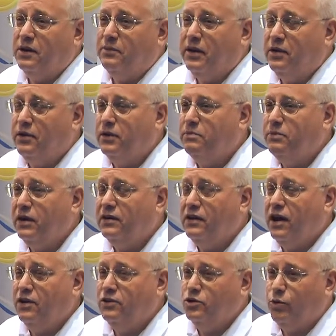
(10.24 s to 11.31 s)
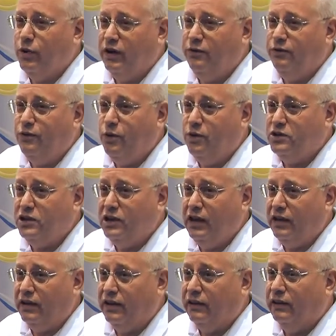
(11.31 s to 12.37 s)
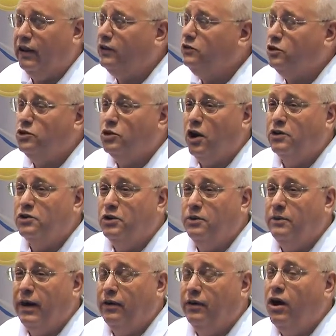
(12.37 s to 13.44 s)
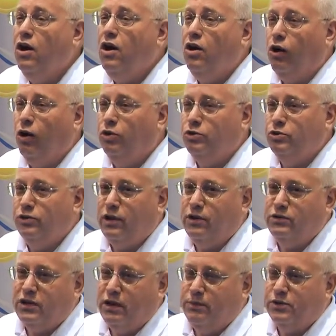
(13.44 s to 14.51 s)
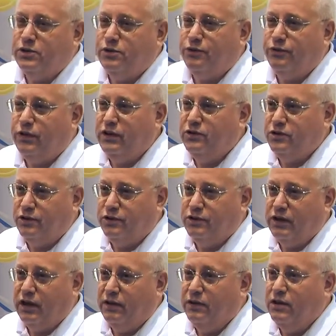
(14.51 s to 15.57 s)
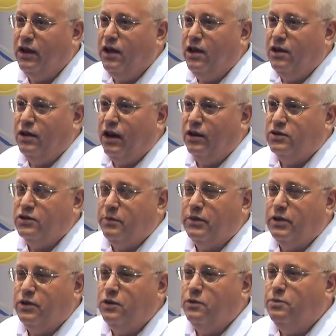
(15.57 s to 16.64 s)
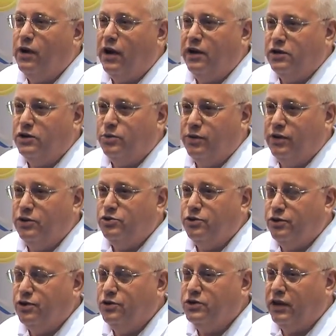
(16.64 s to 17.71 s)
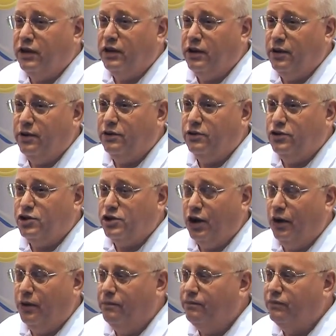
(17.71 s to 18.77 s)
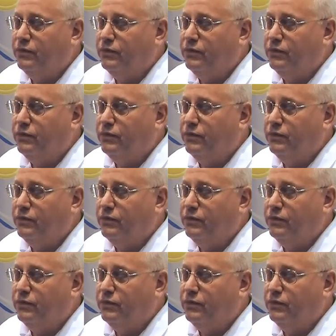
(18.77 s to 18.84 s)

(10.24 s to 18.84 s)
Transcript: and I'm here at Pittcon 2014. I'd like to talk to you about ultra-low temperature freezers and uh, some of the new products we're introducing here at the show.